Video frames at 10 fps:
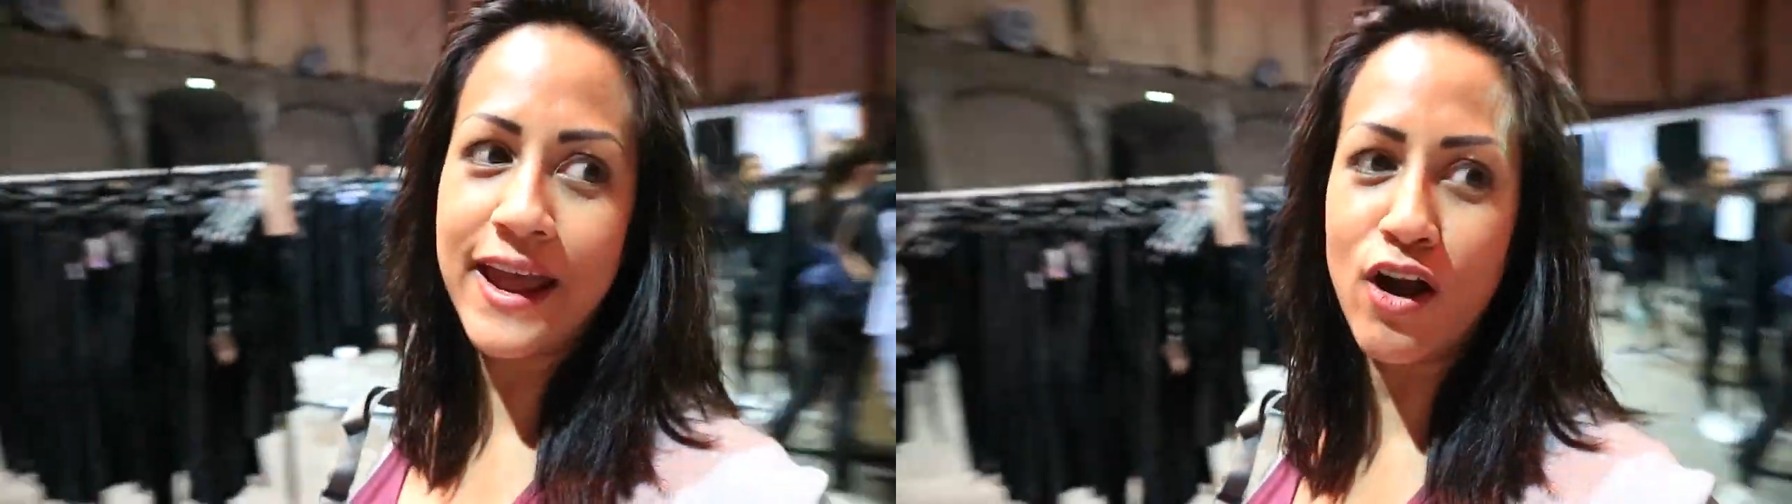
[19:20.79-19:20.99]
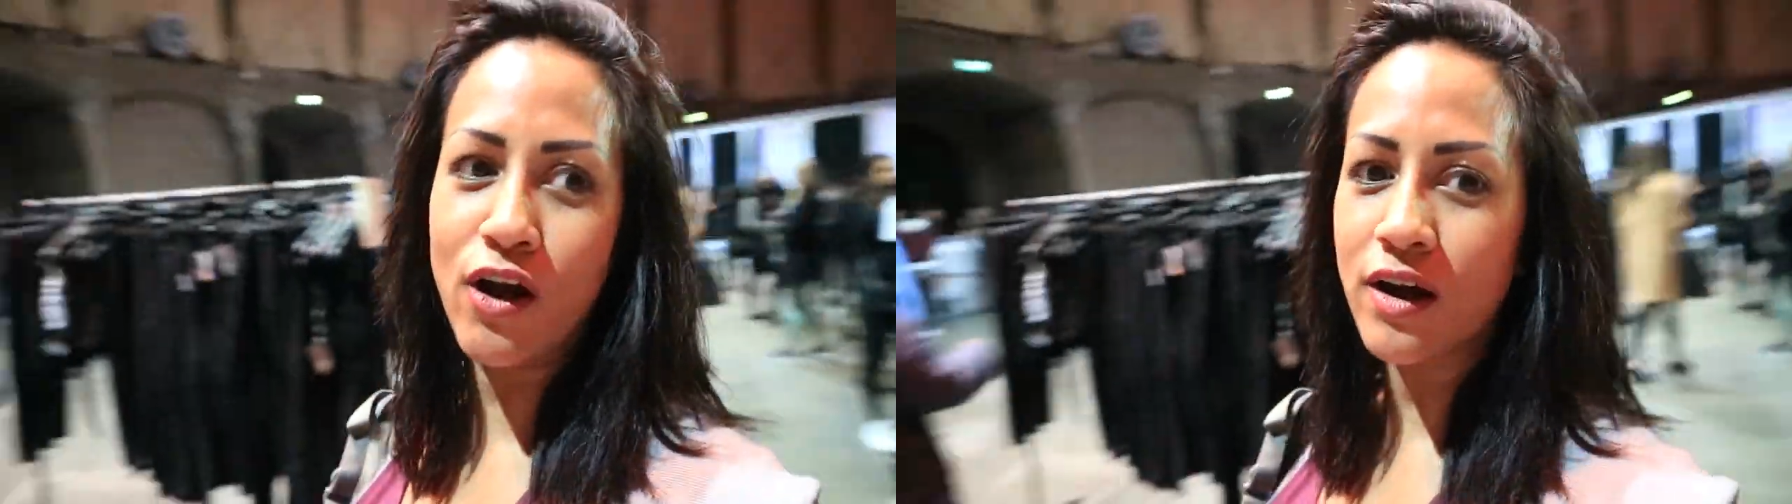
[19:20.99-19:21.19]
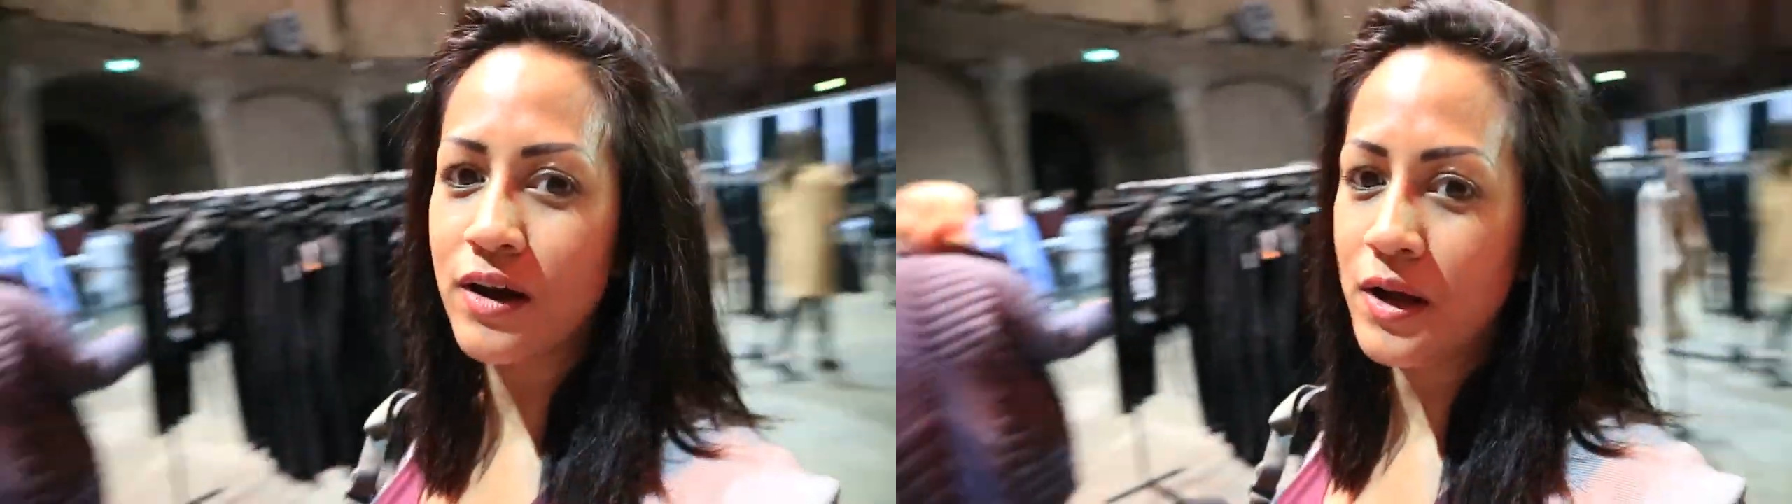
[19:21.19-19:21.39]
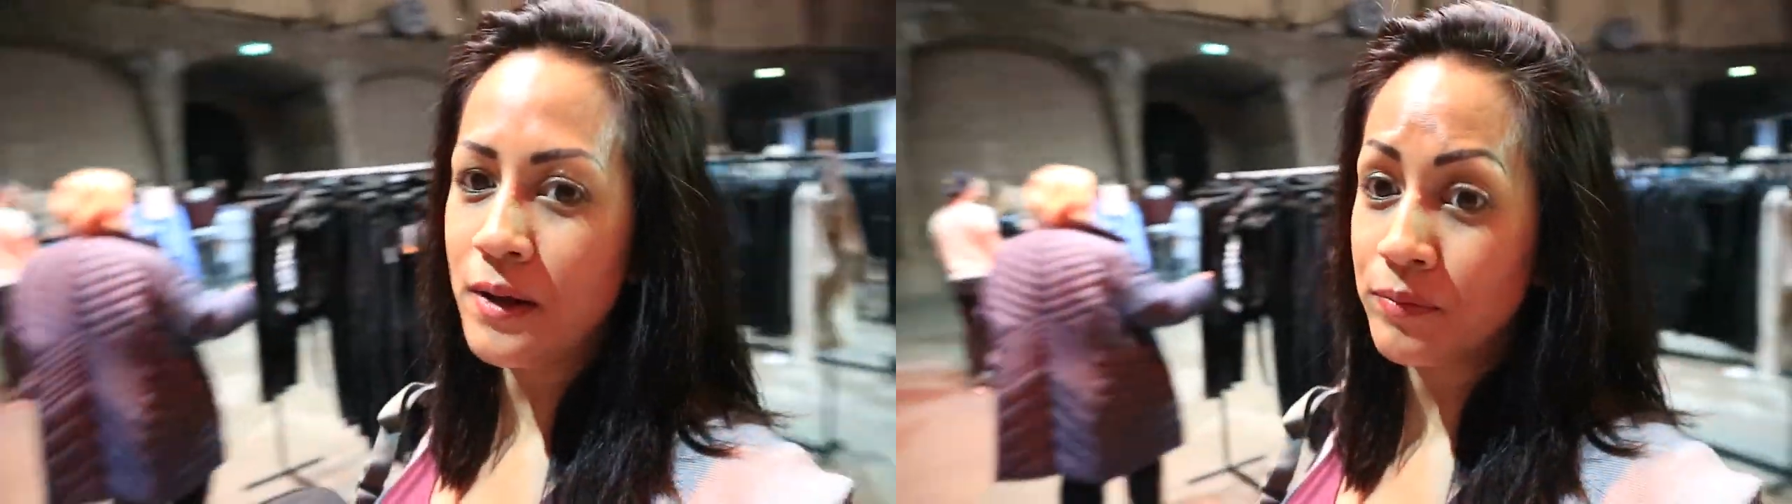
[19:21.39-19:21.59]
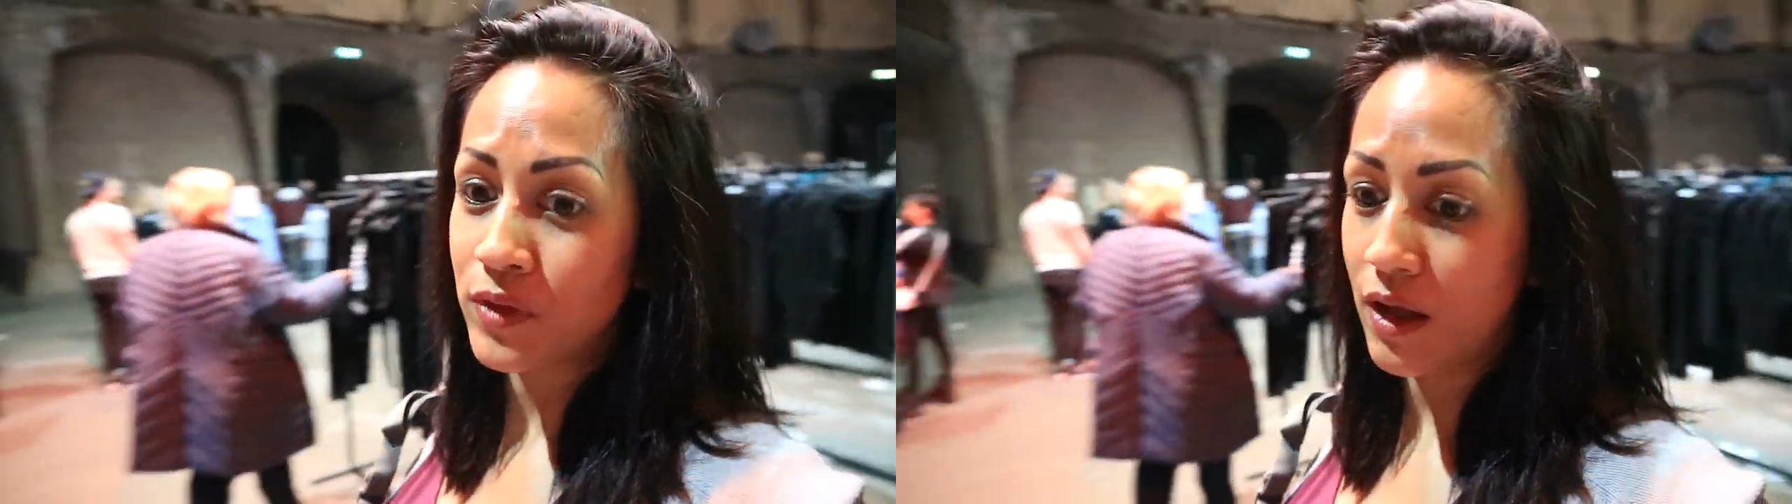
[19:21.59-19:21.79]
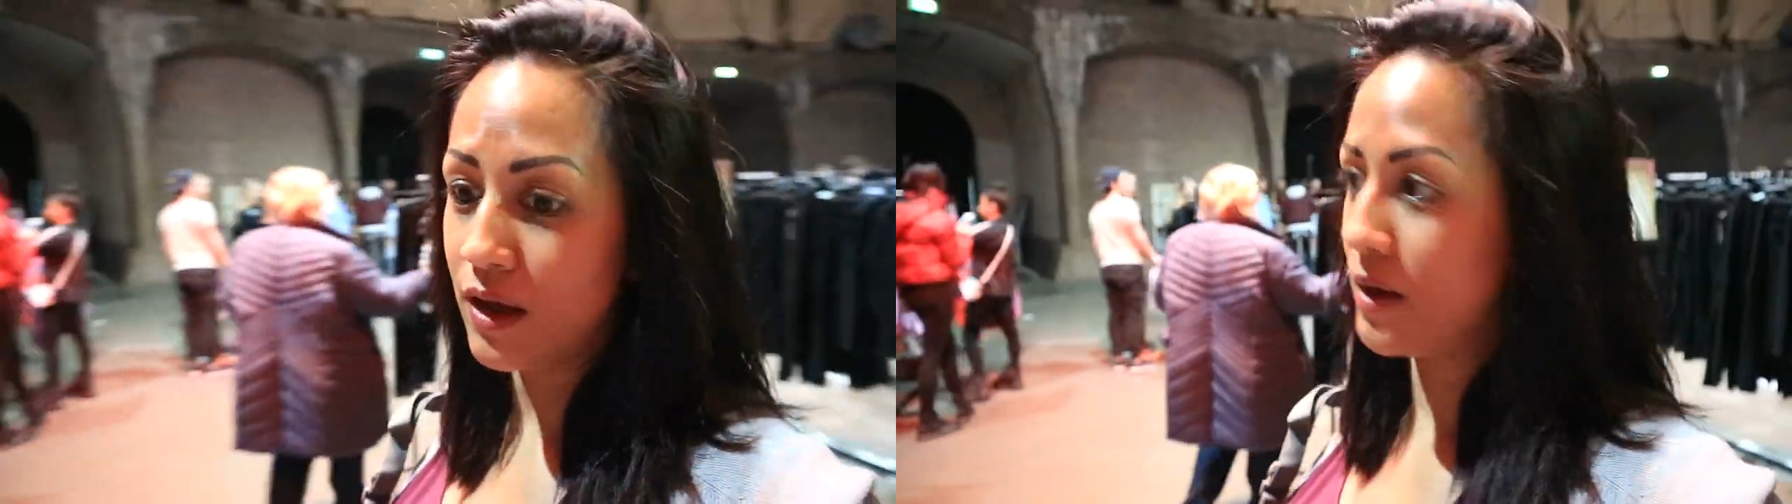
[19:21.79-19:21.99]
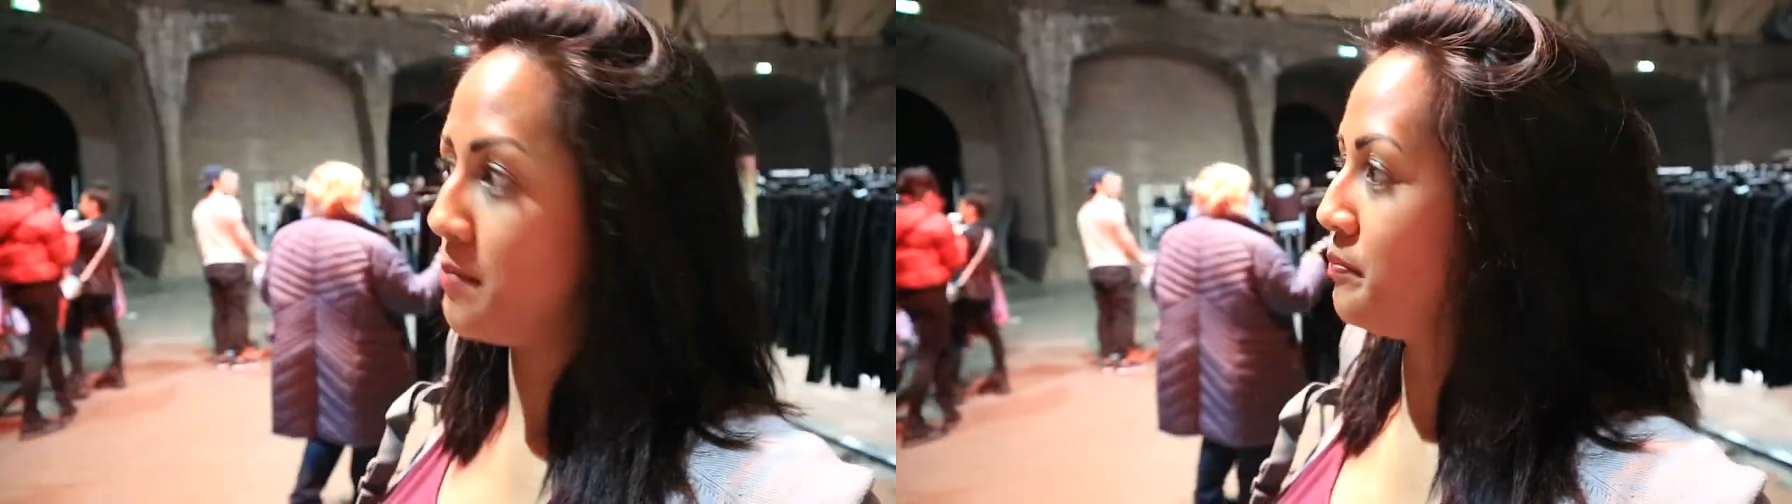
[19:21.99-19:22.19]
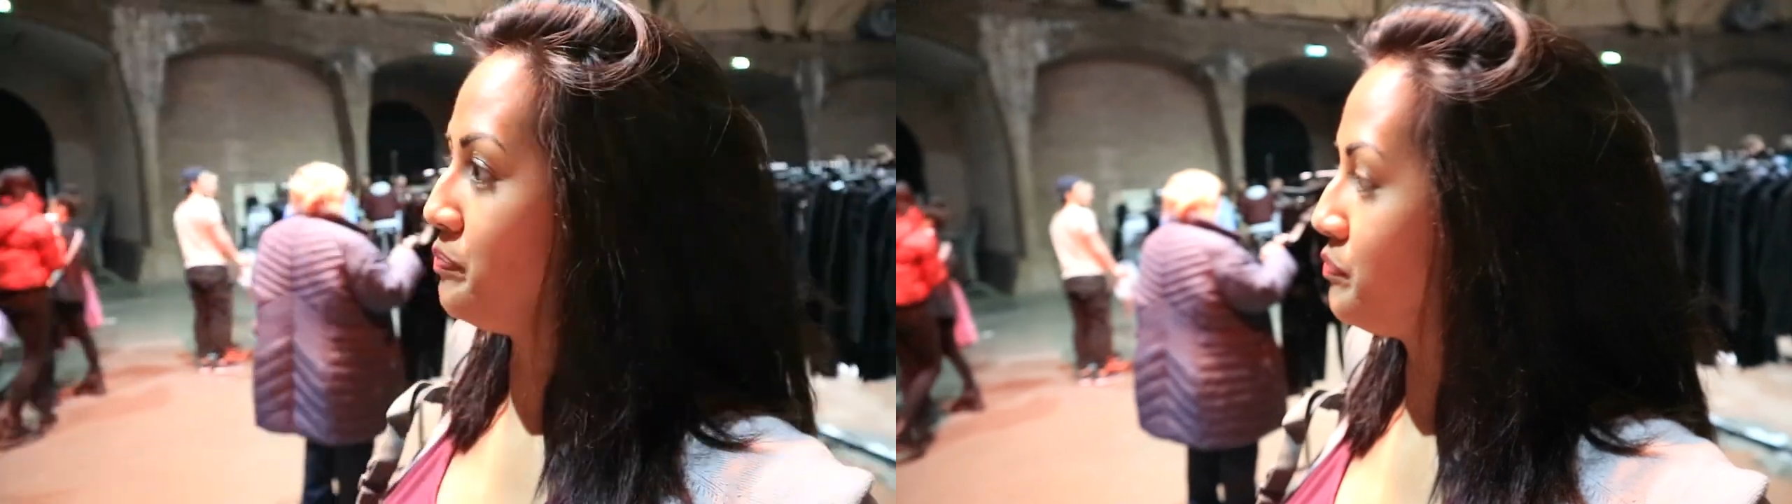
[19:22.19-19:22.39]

here. Um,